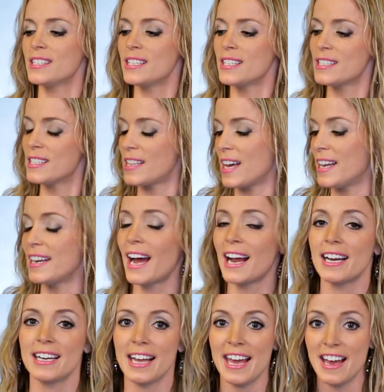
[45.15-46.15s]
is the
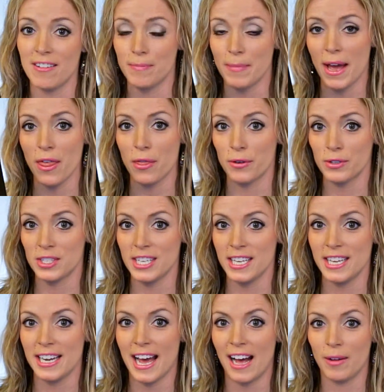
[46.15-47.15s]
9.5 by
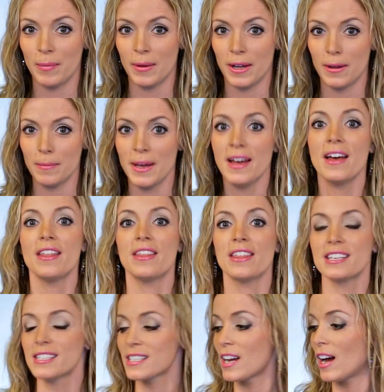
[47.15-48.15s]
13 album.
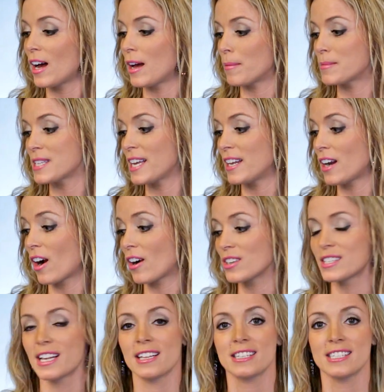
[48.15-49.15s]
This comes in our
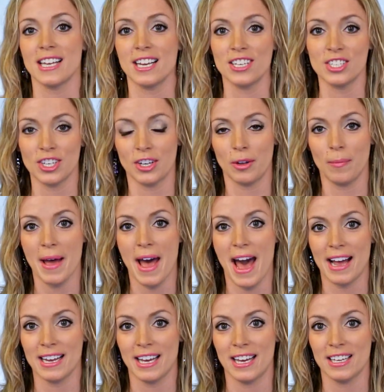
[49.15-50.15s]
sensational
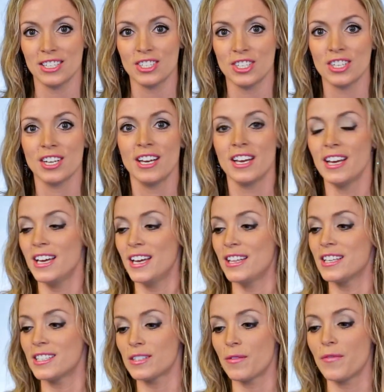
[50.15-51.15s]
package.
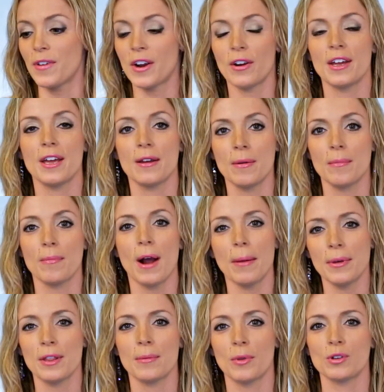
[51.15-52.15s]
This is probably
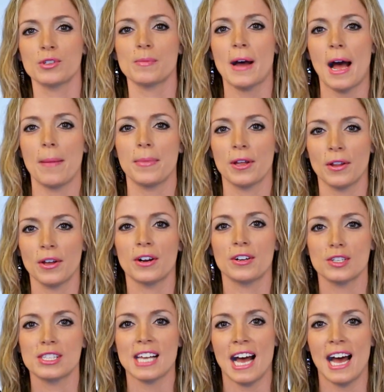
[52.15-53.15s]
the most popular
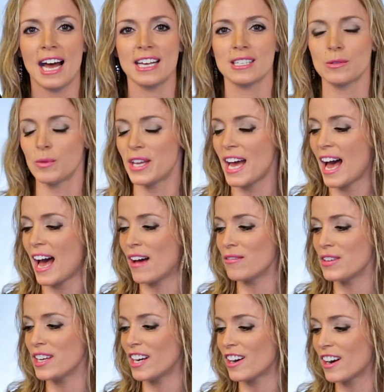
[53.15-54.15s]
size we have
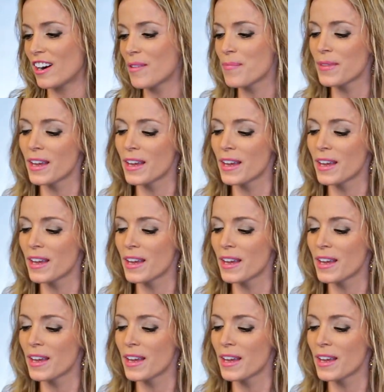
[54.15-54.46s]
here.